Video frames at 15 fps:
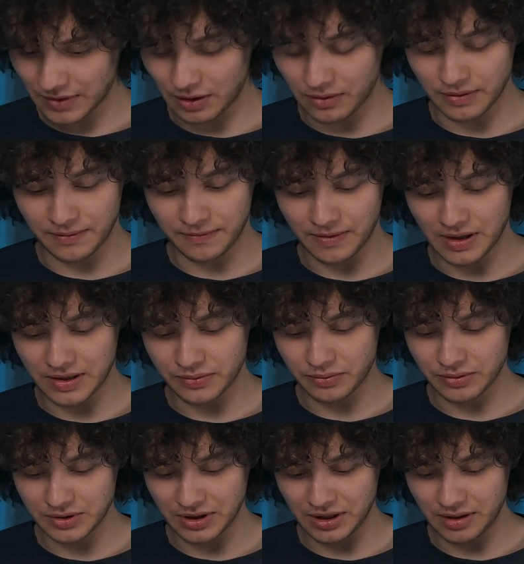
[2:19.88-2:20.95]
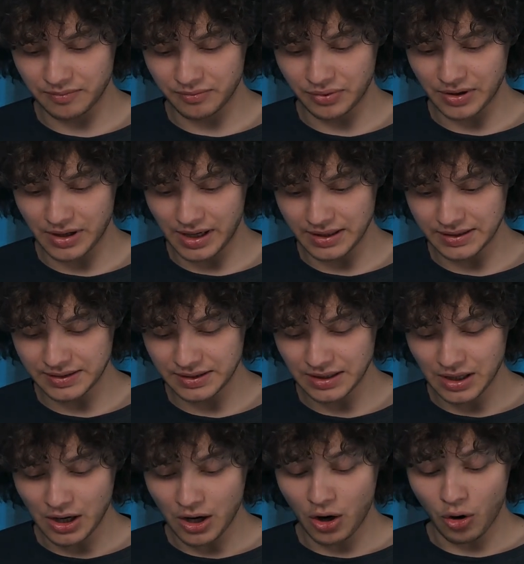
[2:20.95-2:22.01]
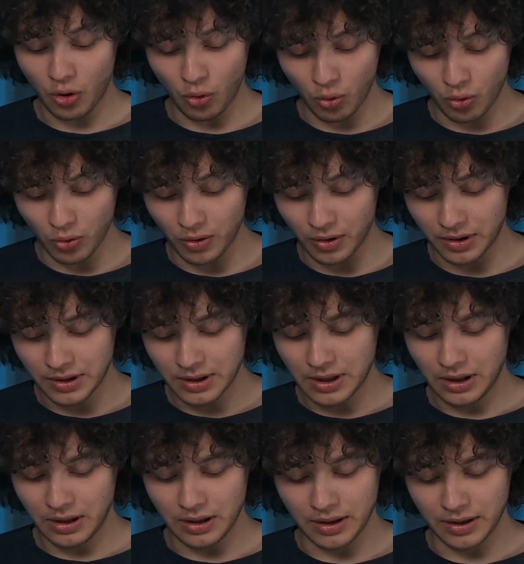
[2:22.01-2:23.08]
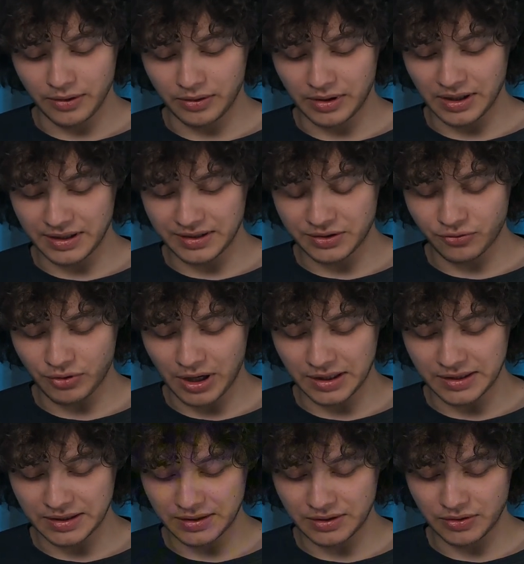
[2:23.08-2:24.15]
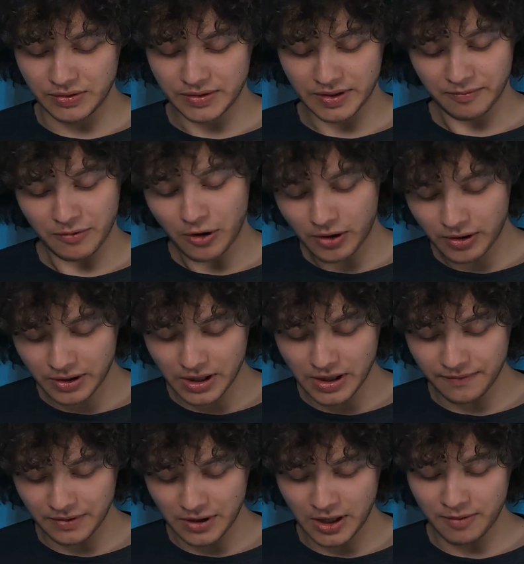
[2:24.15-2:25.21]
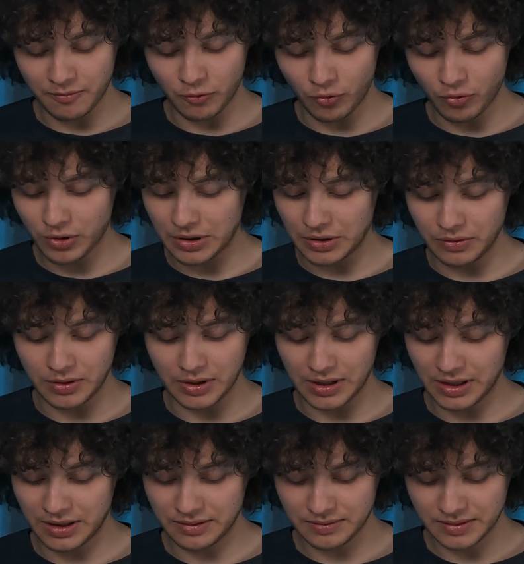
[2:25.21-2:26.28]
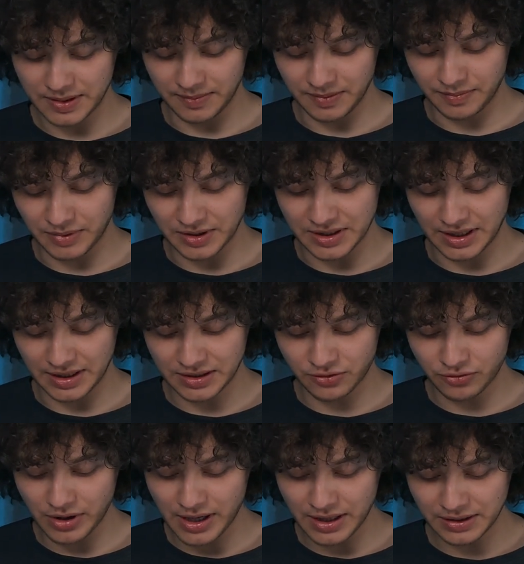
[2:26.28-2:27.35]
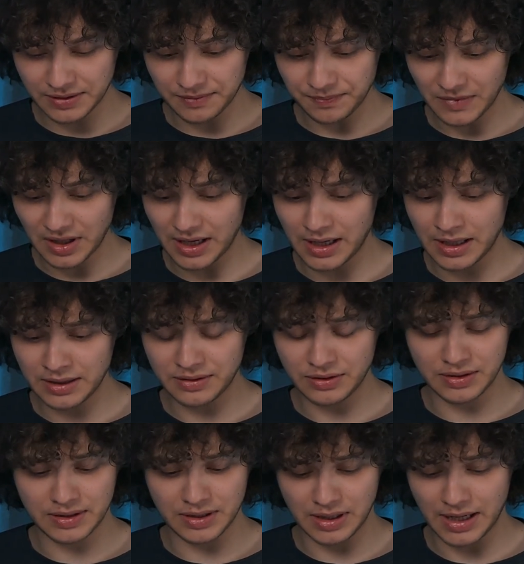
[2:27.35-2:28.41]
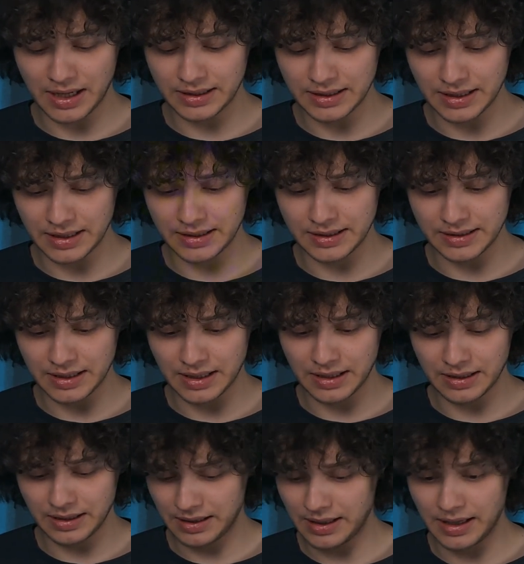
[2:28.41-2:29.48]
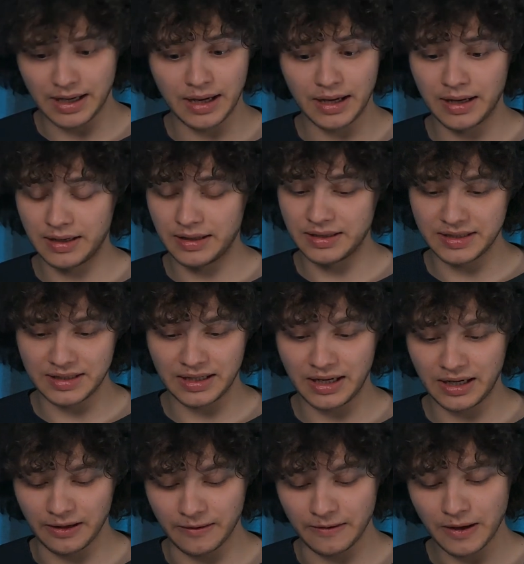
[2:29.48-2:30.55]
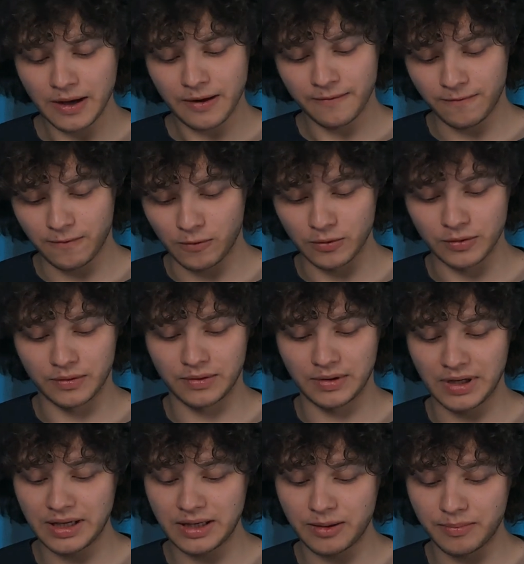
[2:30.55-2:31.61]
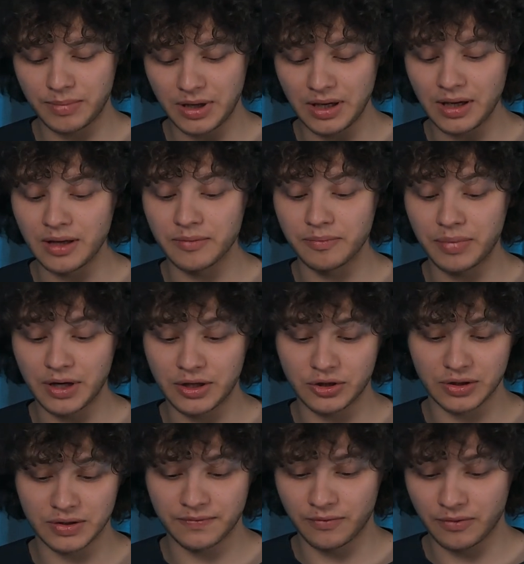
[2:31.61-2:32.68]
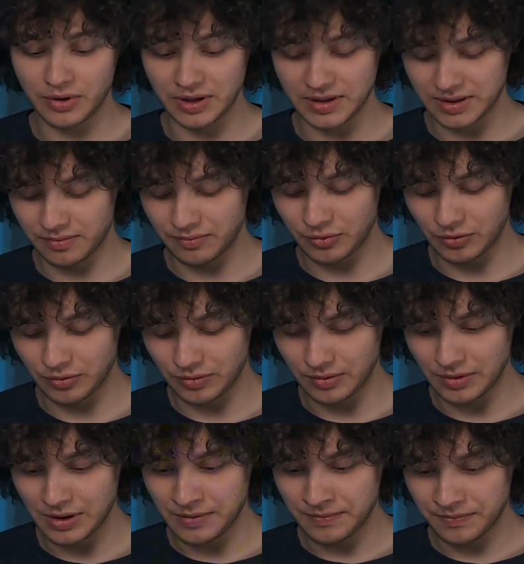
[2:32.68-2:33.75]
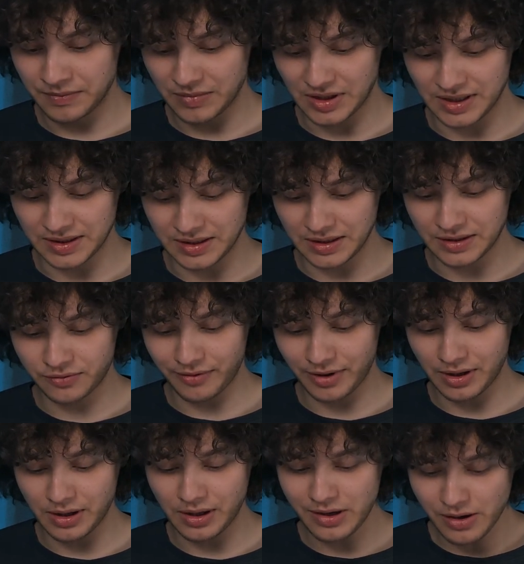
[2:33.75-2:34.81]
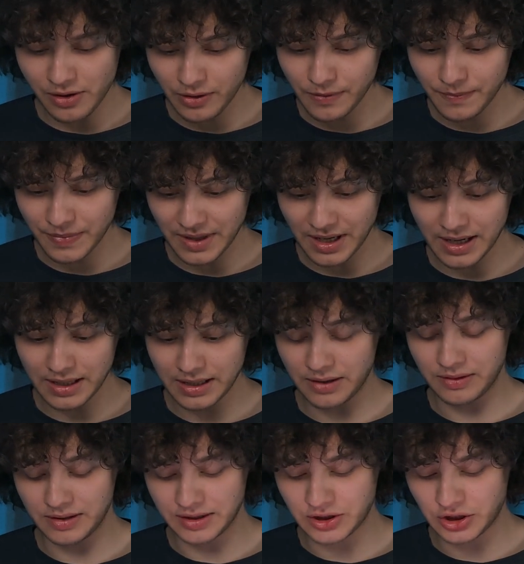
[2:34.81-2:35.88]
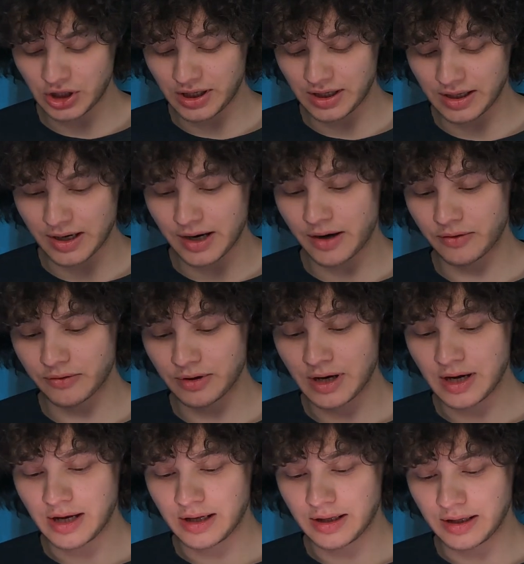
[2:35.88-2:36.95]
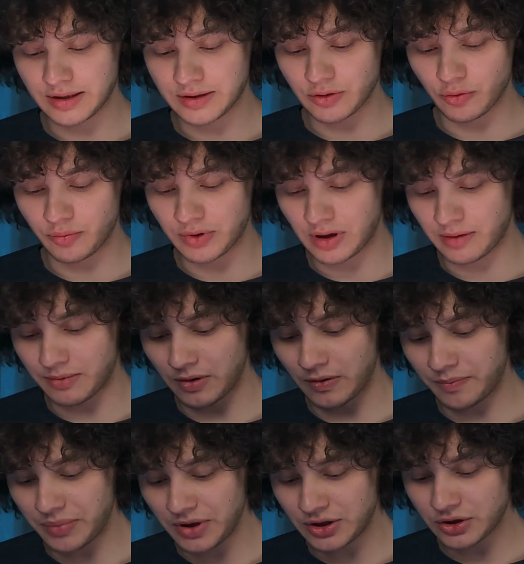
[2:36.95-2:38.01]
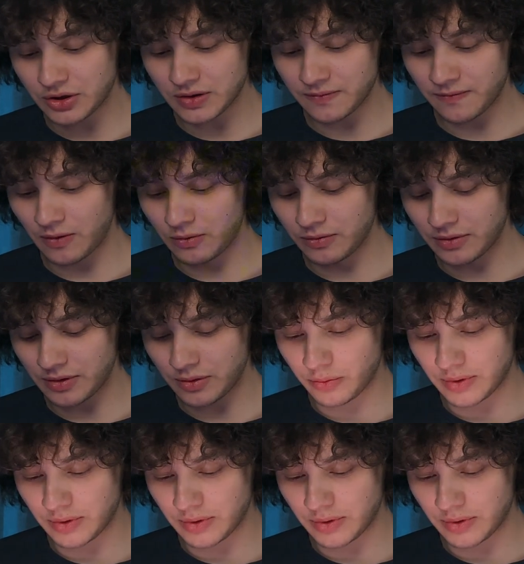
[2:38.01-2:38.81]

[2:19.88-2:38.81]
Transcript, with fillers: All the files were decompressed or uh, you can extract it to some archive name or you can simply press extract and select a design a designated folder let it be in pictures for example let's extract it here and now let's check it out let's open up our pictures folder